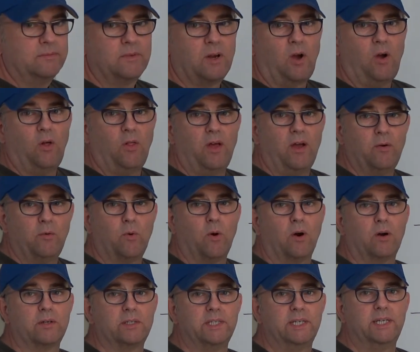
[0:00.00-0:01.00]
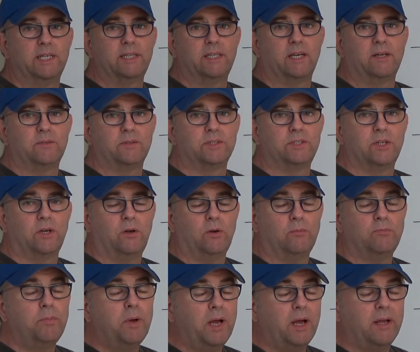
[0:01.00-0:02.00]
All that work to get that
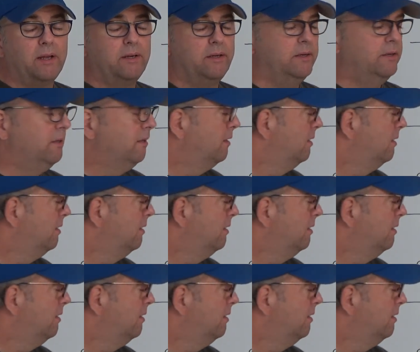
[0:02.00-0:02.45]
result. But